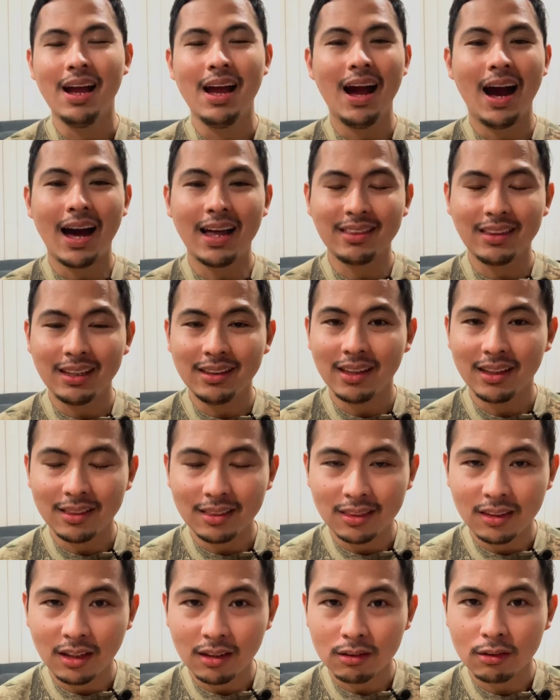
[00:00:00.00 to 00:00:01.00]
I think that
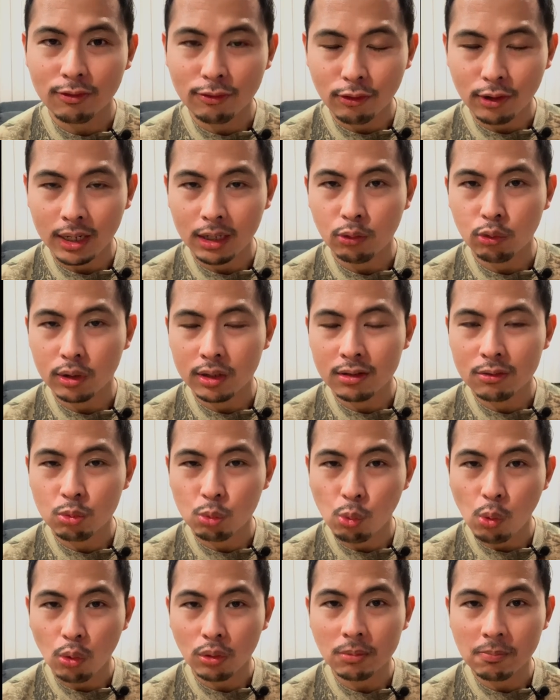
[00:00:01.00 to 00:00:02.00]
this fragrance
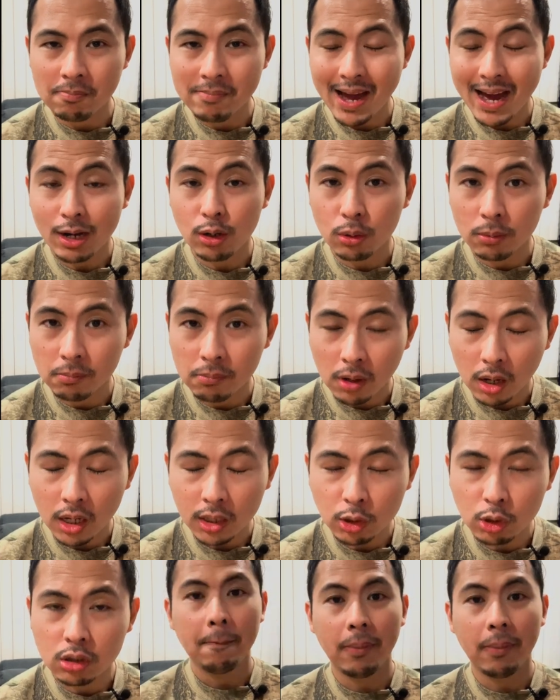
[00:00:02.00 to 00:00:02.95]
won't matter much.